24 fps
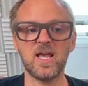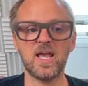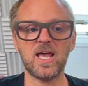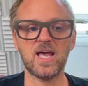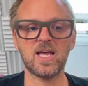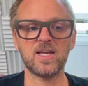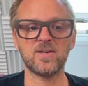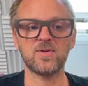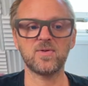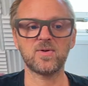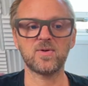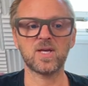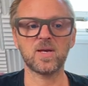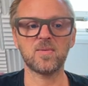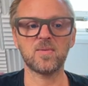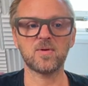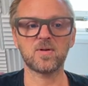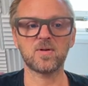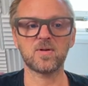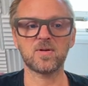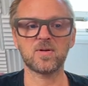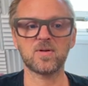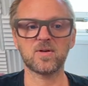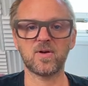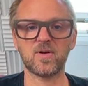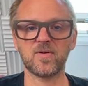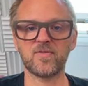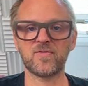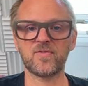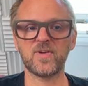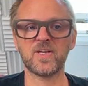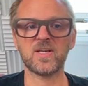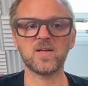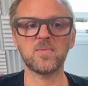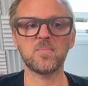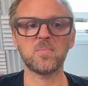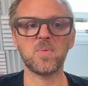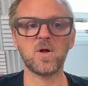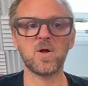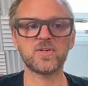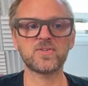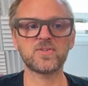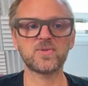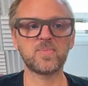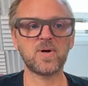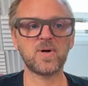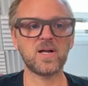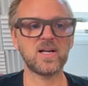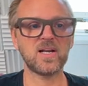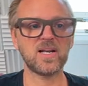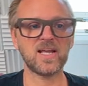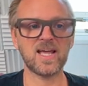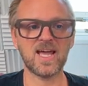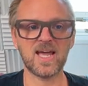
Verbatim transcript: and you can configure multiple